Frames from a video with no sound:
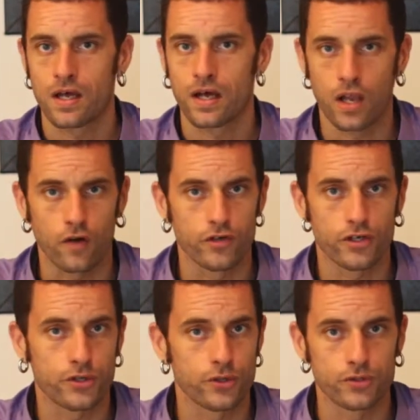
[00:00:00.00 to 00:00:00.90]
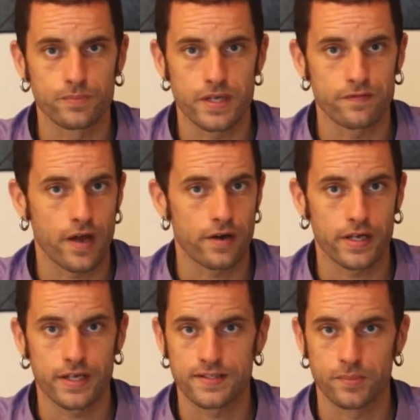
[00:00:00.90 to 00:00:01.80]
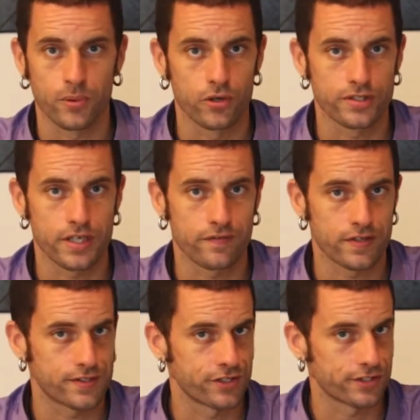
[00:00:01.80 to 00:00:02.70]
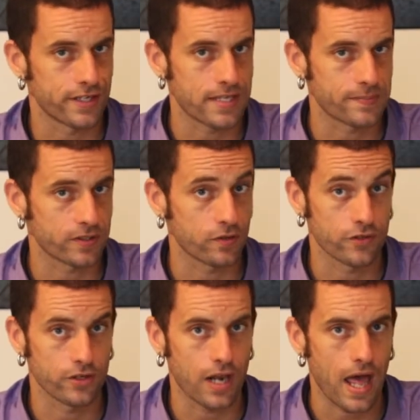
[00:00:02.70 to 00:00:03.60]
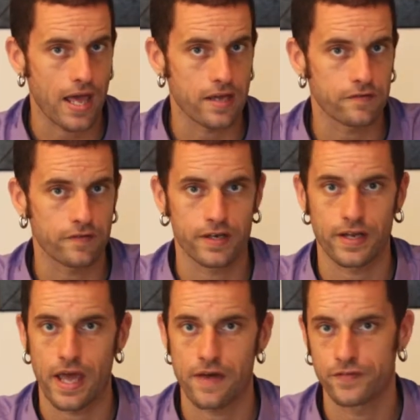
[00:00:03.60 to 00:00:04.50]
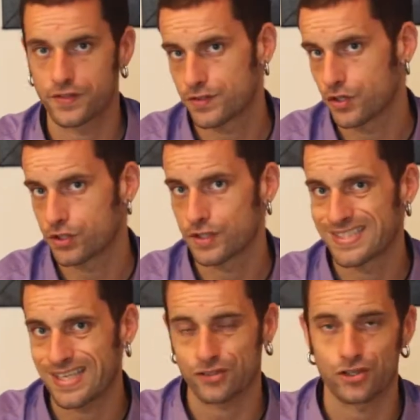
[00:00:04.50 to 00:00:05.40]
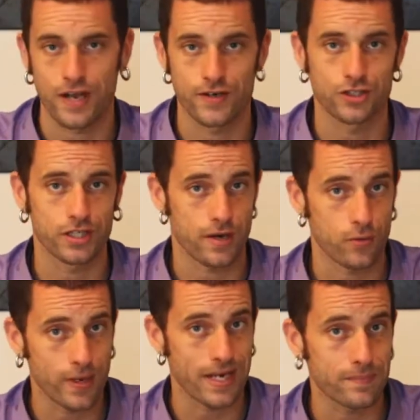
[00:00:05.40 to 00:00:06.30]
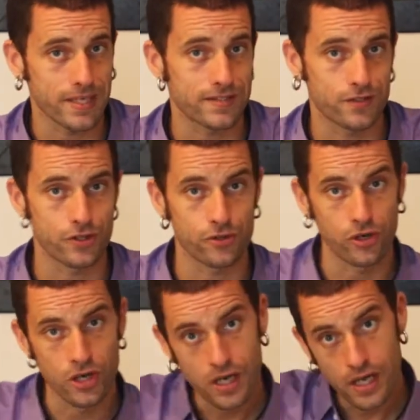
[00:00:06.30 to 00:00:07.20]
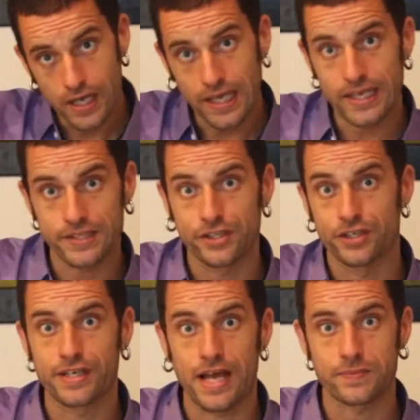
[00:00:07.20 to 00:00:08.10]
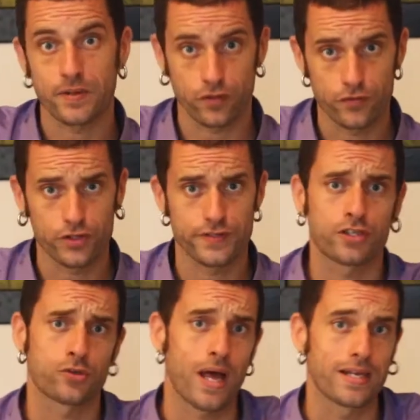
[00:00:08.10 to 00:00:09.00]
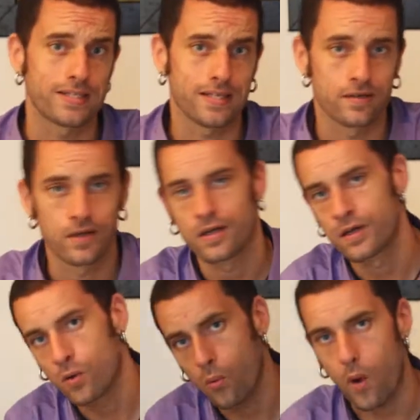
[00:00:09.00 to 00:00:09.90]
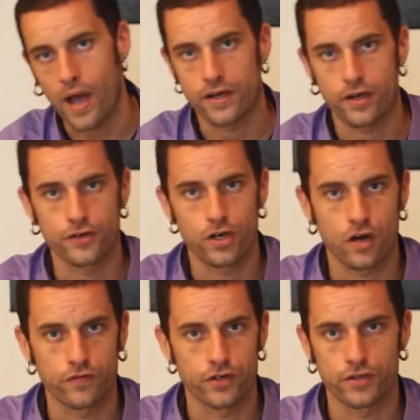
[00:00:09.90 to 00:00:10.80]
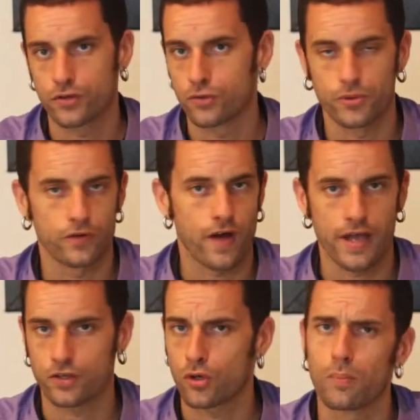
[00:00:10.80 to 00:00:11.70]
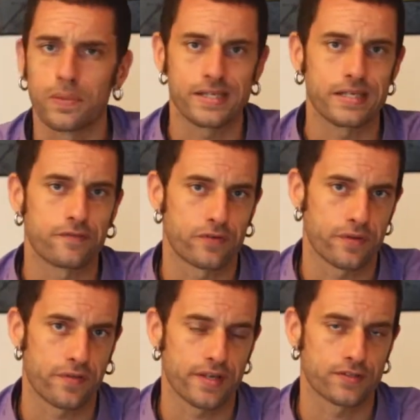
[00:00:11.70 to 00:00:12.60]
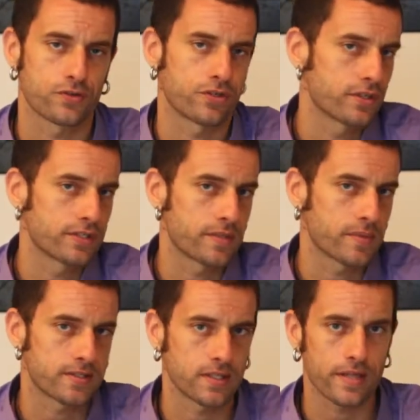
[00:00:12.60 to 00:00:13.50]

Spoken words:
A lover could be very supportive in a certain aspect of your life and have a certain sexual energy that really meets you in a certain aspect of your sexuality, while another lover could provide completely different things to your intimacy.